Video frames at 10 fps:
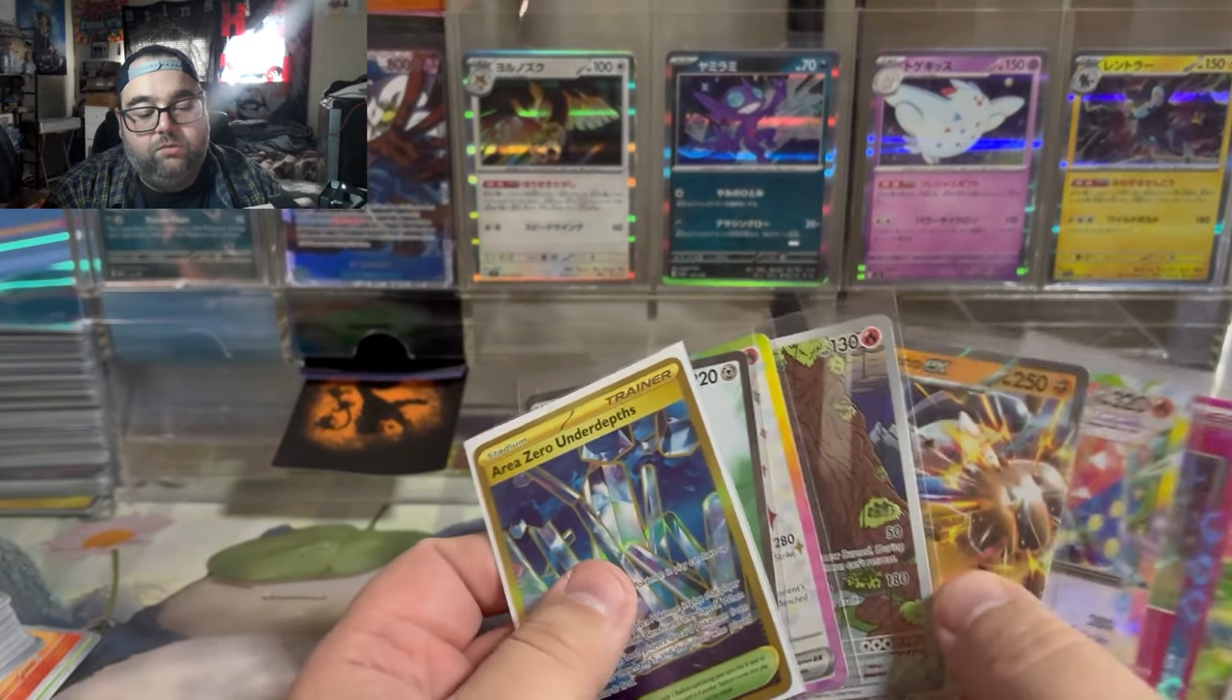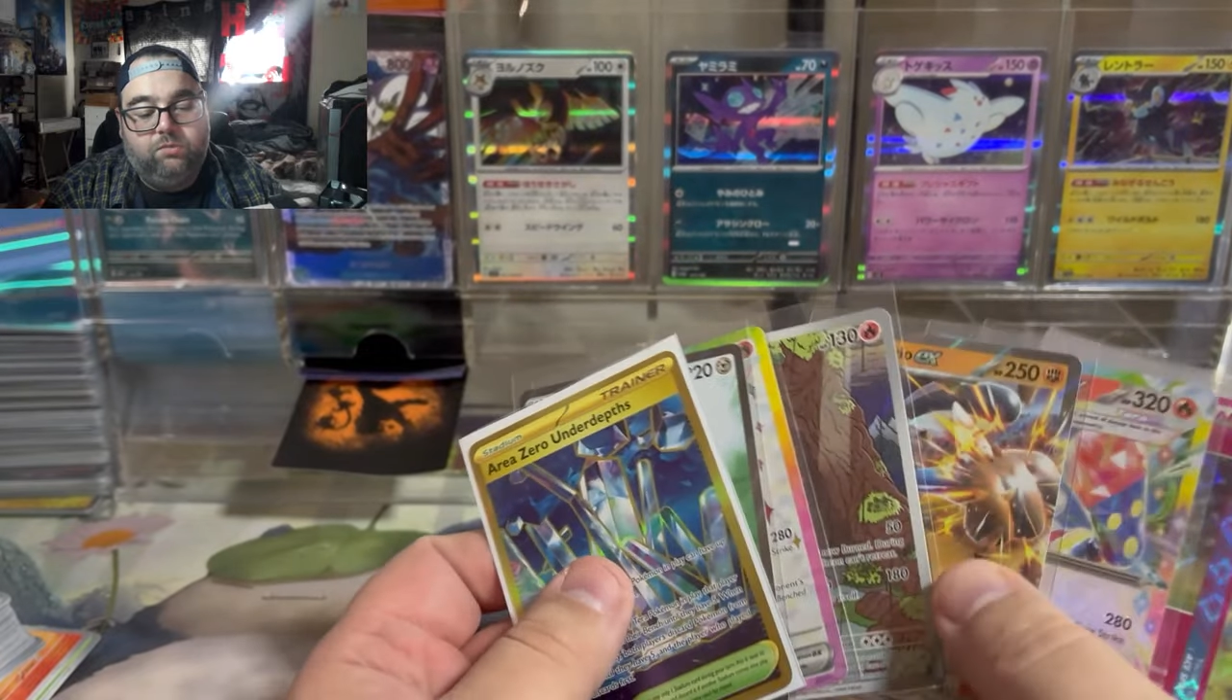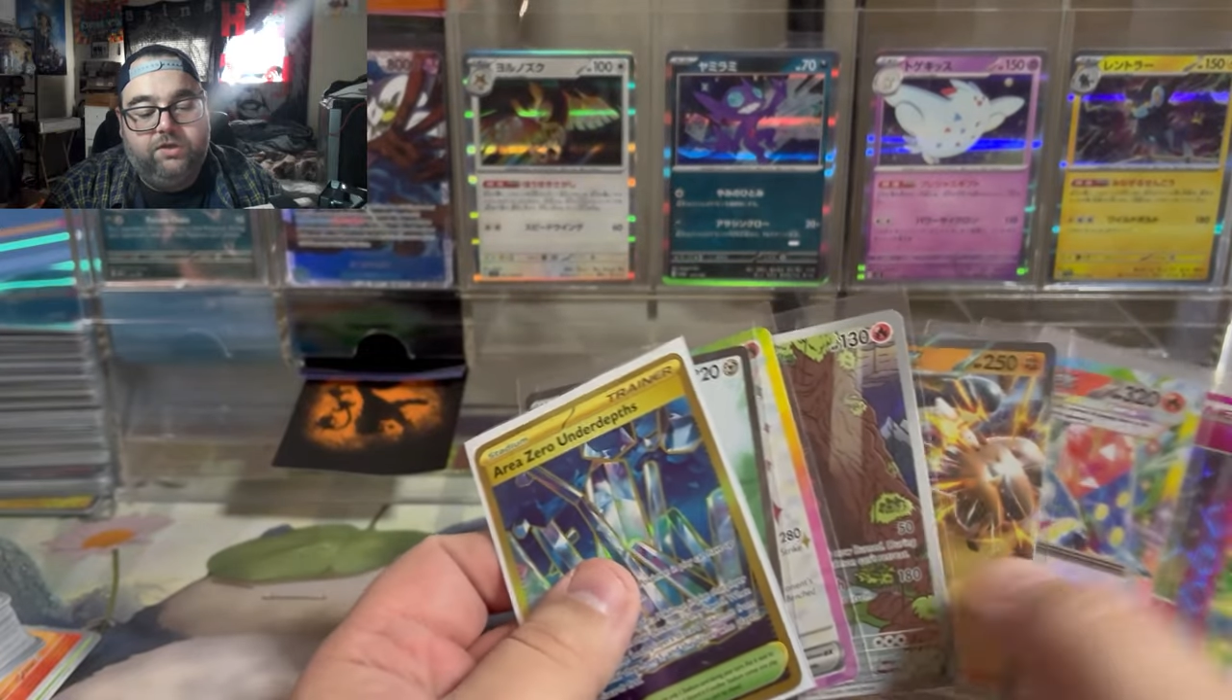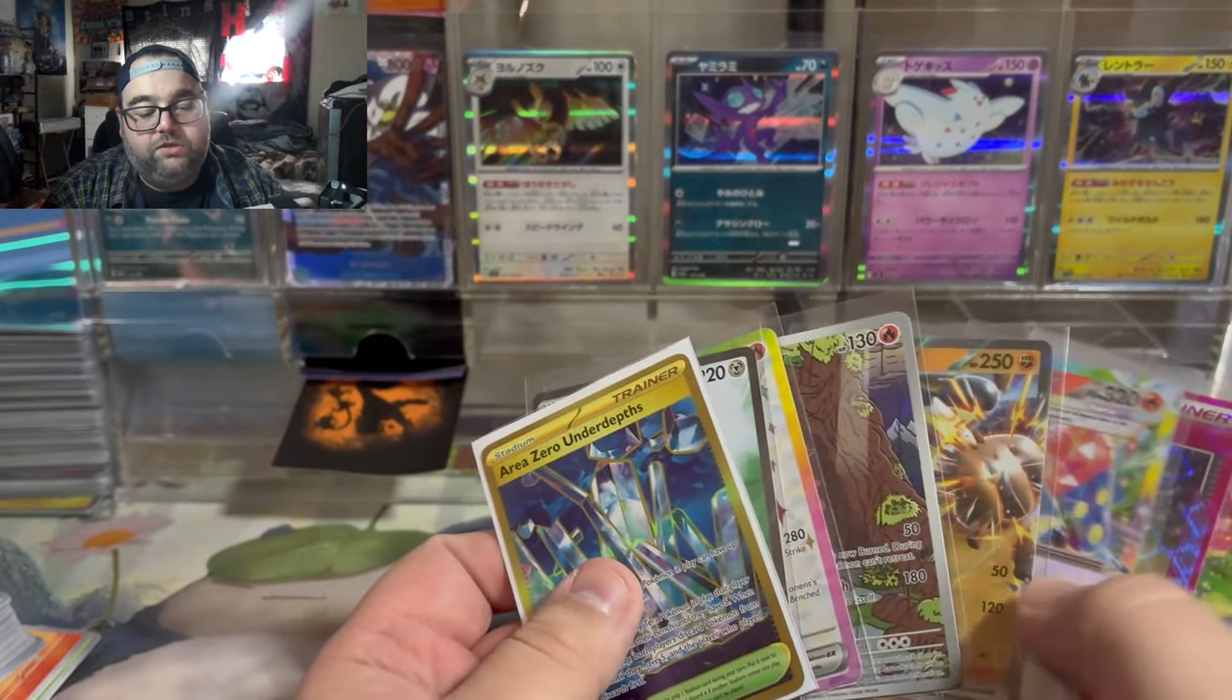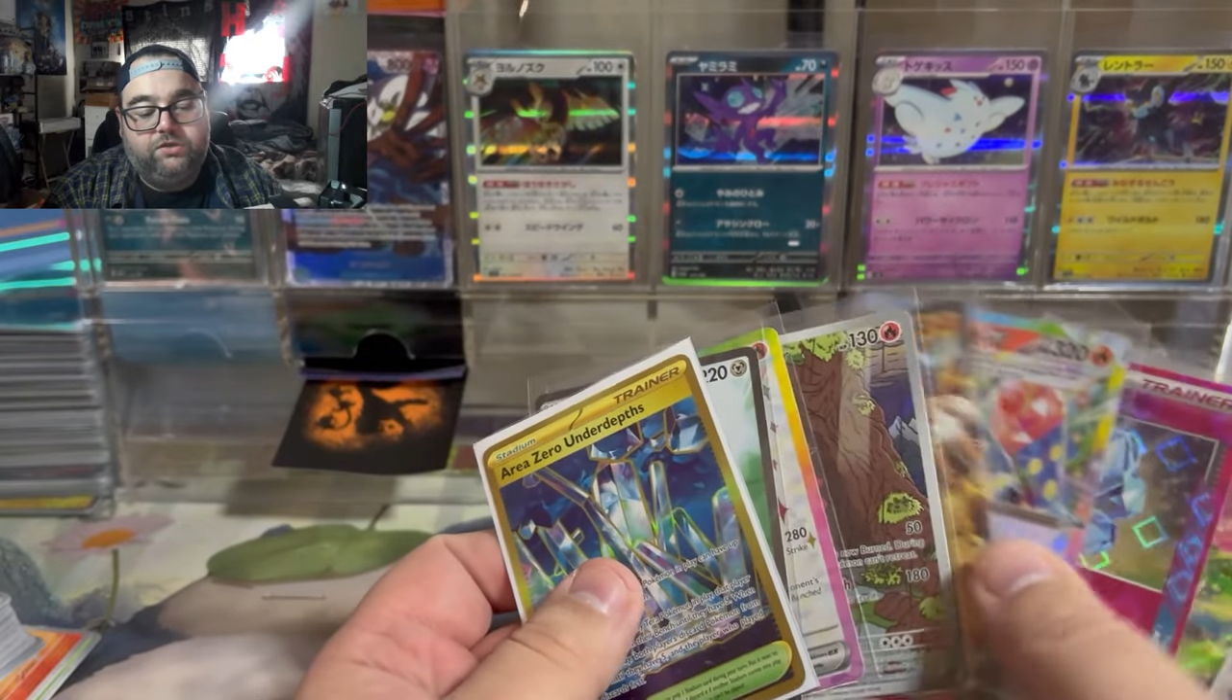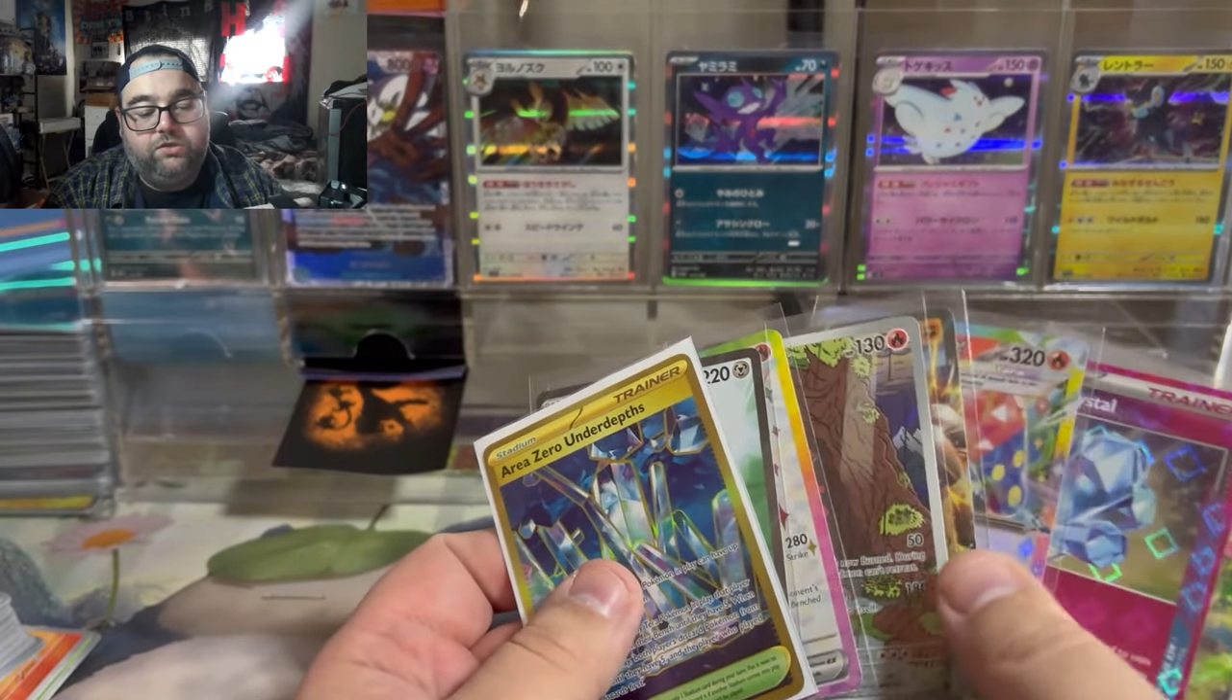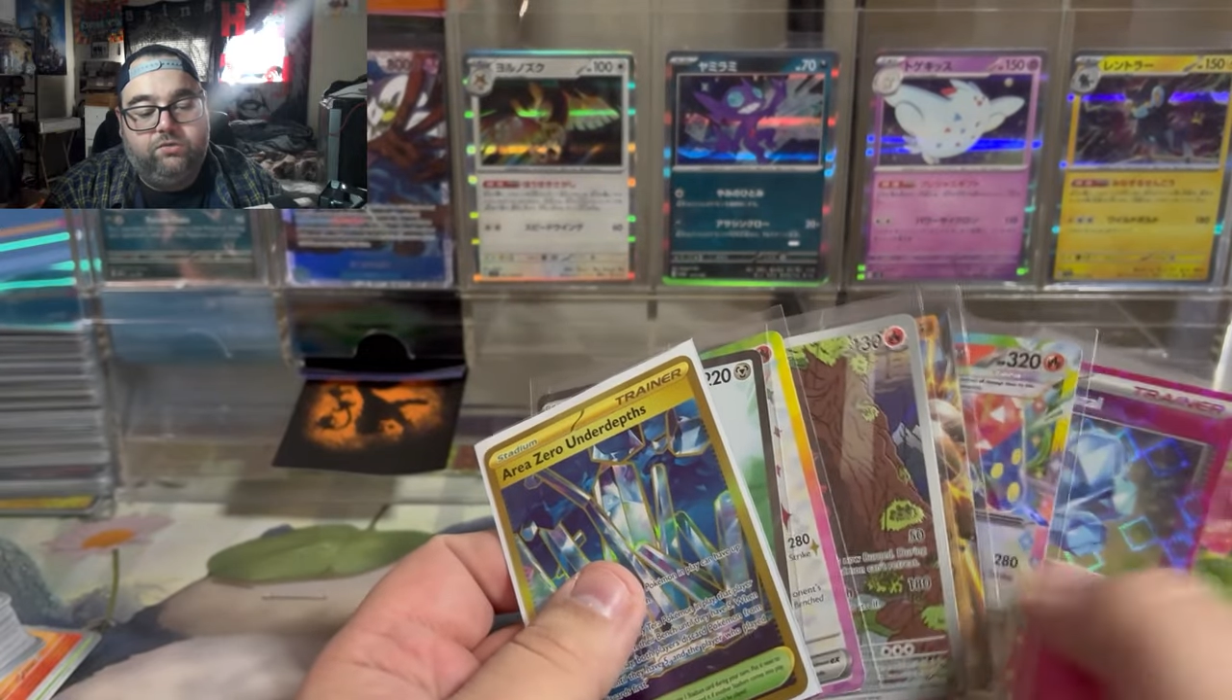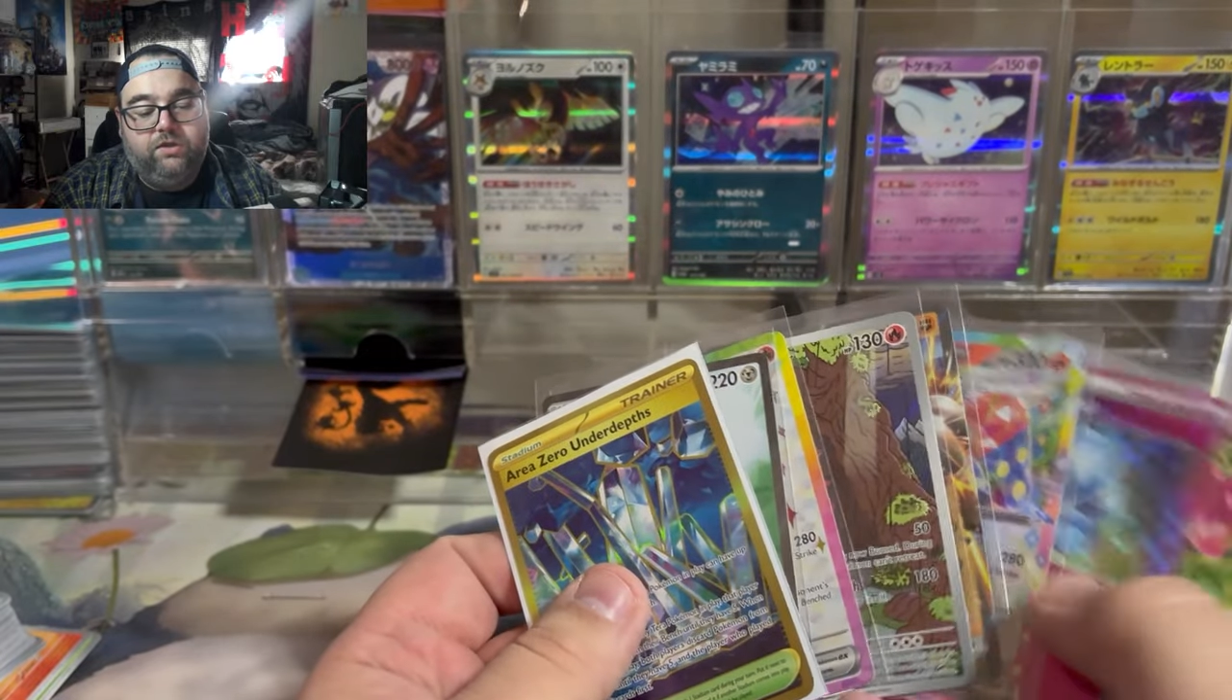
with 2